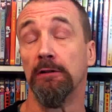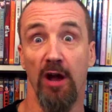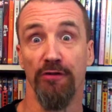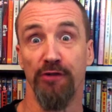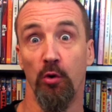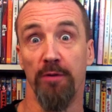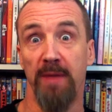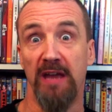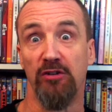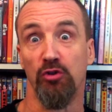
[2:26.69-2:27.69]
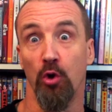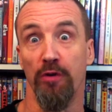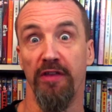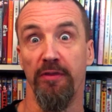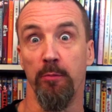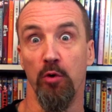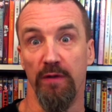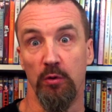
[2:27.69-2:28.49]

They also would make sure that the movie